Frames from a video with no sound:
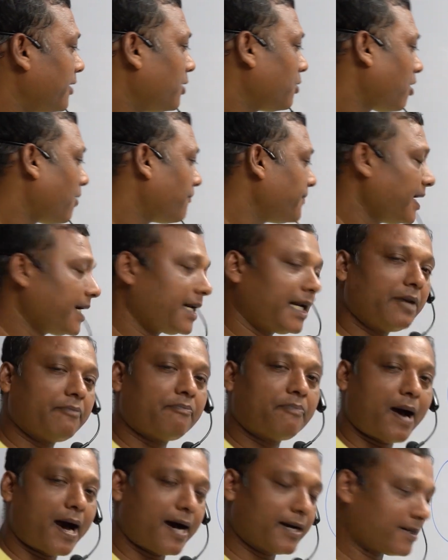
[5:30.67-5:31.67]
your objective
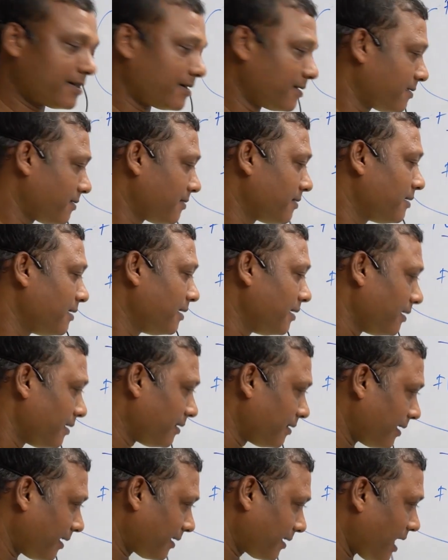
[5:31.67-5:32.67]
part
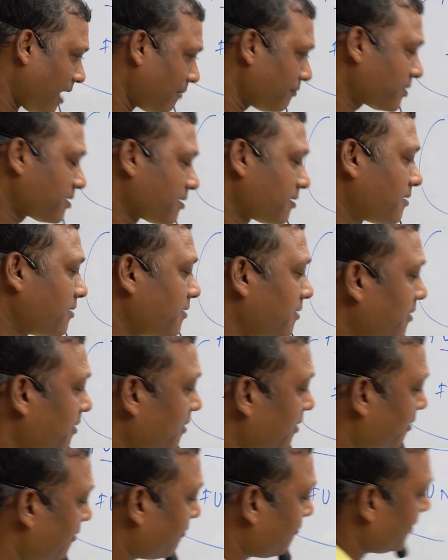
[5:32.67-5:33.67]
that comes
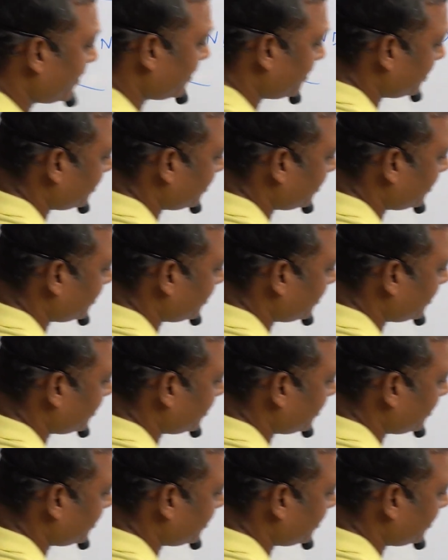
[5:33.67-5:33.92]
with